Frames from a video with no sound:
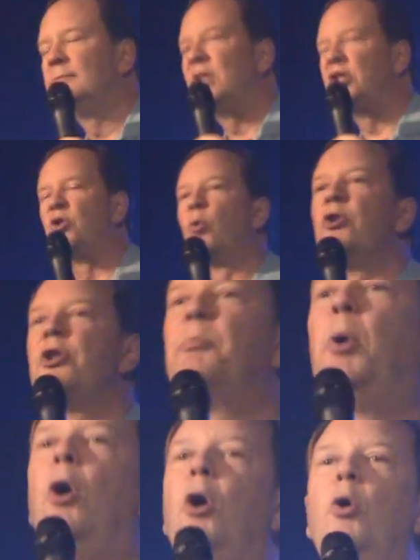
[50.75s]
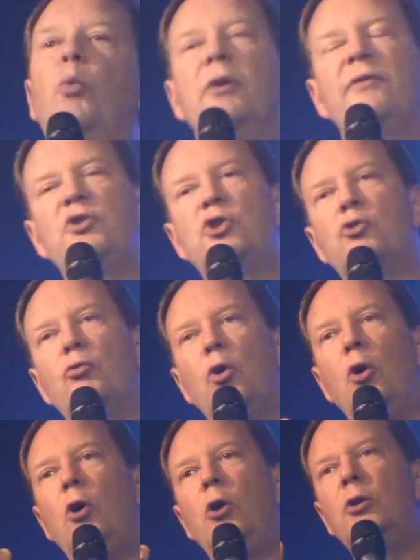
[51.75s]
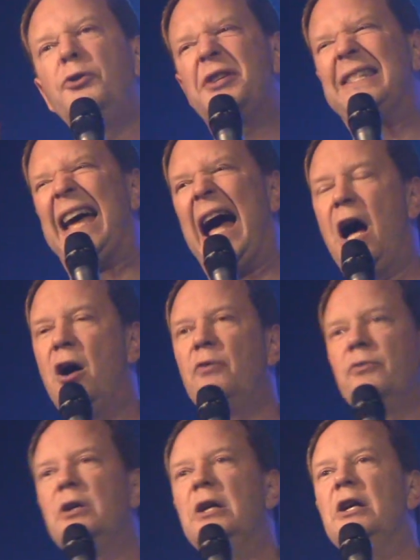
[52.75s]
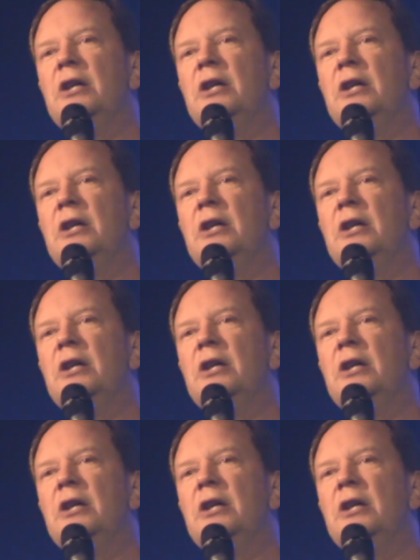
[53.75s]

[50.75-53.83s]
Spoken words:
It's the word that Paul would have scrawled down